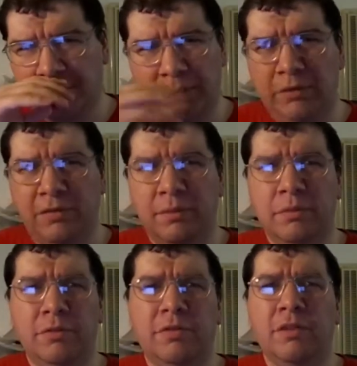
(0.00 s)
is very
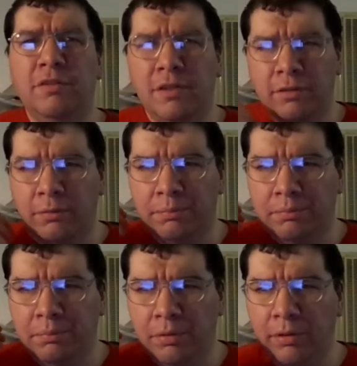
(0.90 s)
similar to the Donner
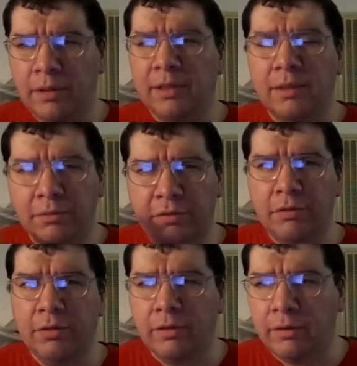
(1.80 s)
Party that was
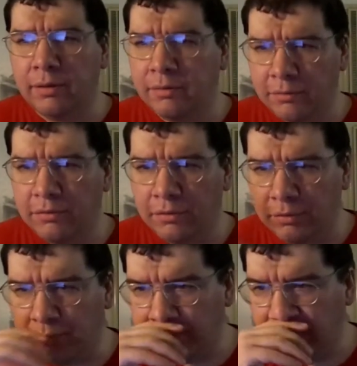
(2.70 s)
going on
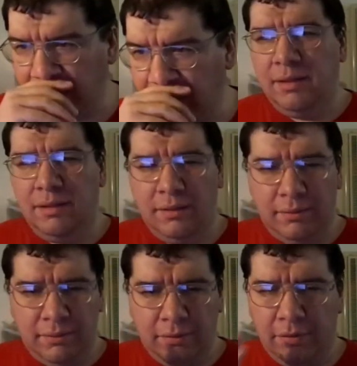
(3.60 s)
too.
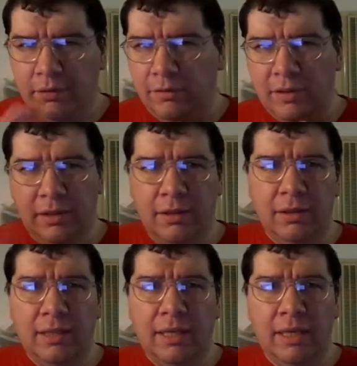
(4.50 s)
So there's like a
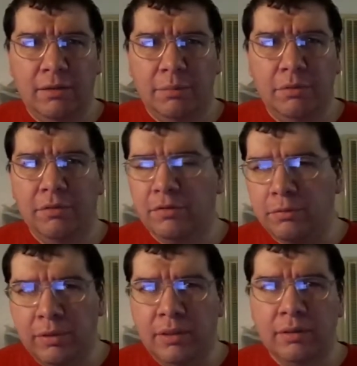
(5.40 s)
lot of cannibals
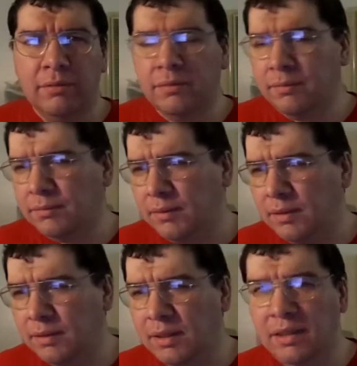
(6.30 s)
around.
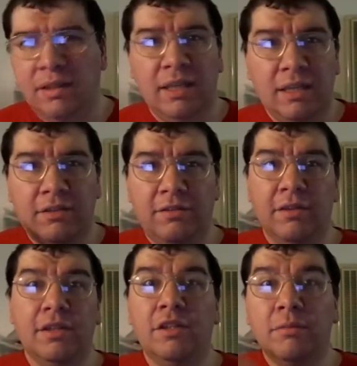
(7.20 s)
They eat
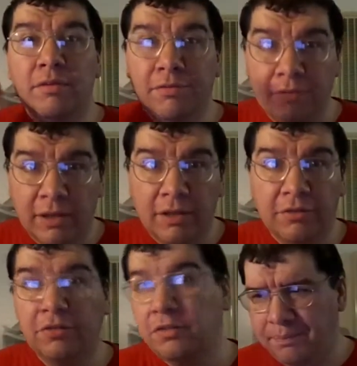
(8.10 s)
the human
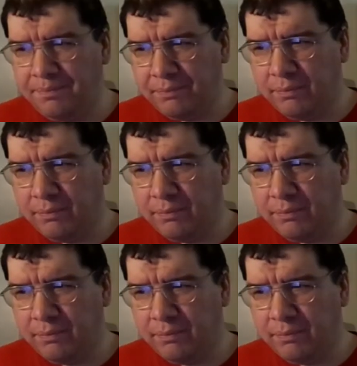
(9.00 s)
flesh.